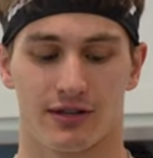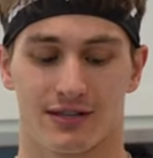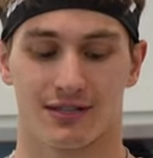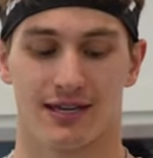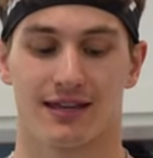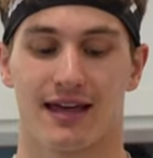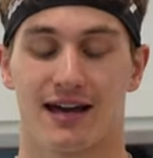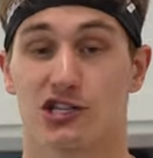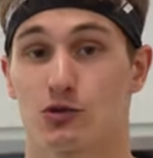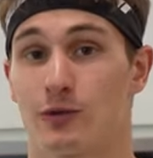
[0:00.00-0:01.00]
This is like
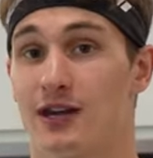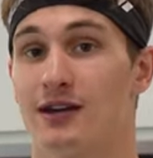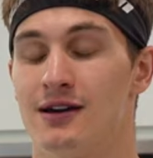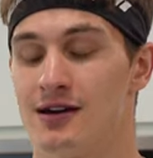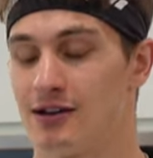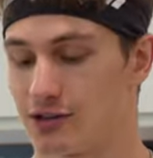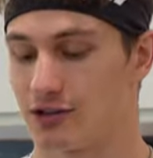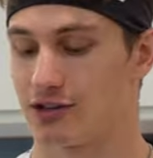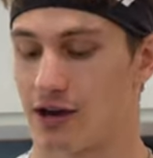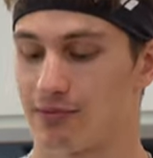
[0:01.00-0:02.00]
that sweet,
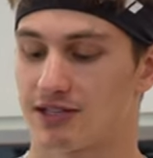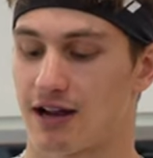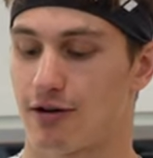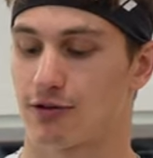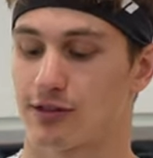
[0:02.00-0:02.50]
good, yummy sour.